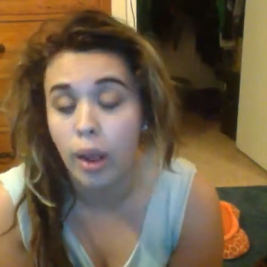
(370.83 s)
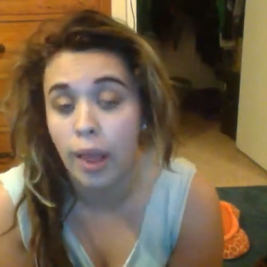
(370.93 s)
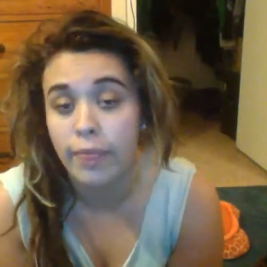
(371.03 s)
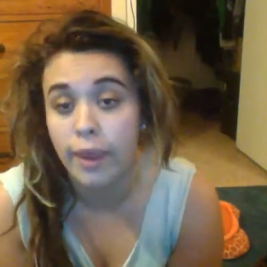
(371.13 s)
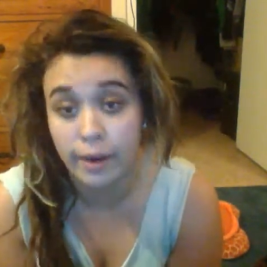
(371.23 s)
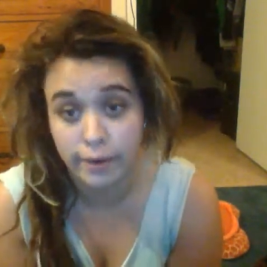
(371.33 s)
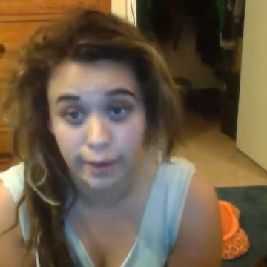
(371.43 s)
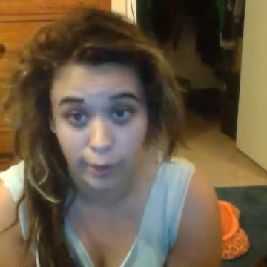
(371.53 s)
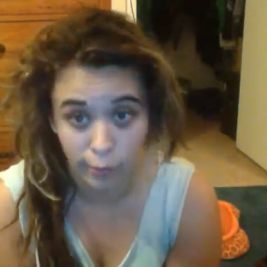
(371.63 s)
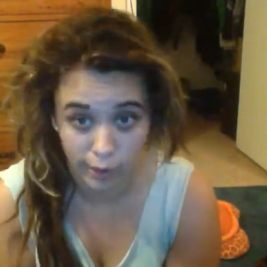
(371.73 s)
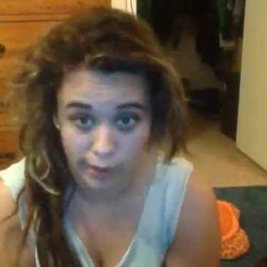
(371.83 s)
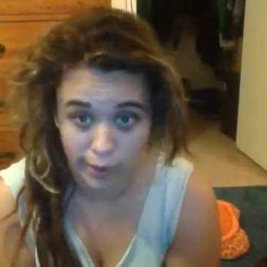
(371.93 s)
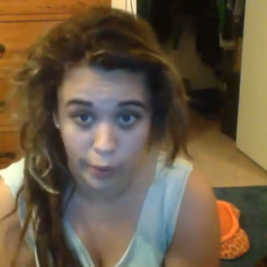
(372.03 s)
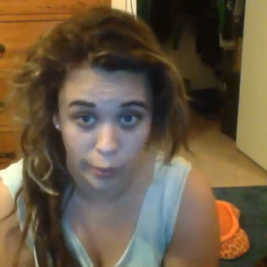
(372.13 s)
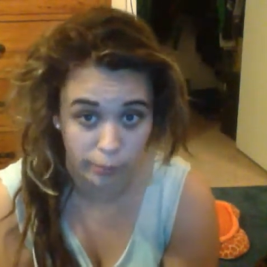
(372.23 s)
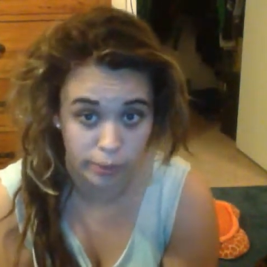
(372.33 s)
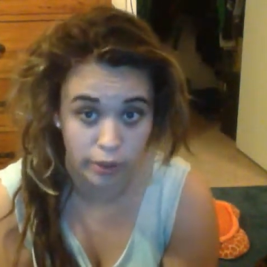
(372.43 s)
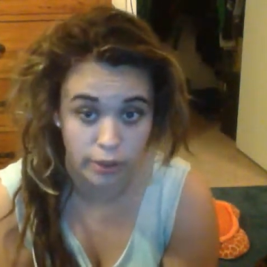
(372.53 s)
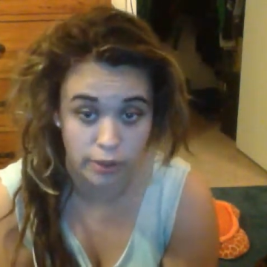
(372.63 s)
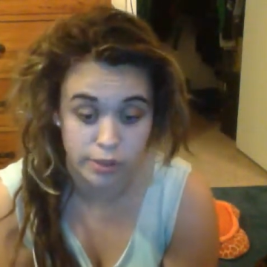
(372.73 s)
and then I take it right out
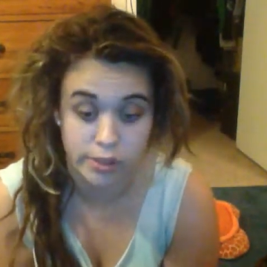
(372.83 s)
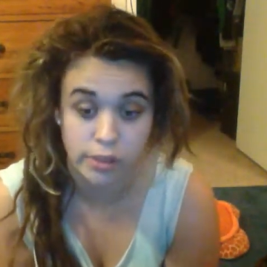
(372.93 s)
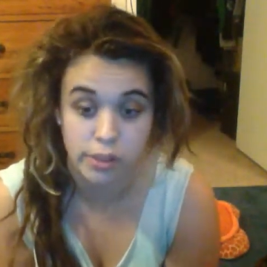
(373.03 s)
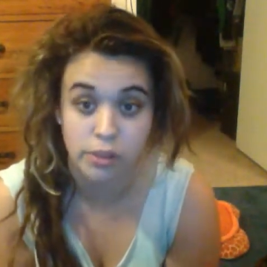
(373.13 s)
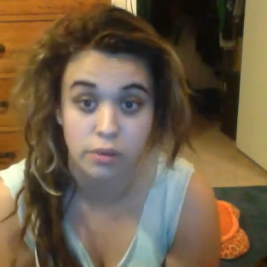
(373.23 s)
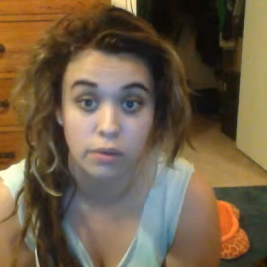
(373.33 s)
because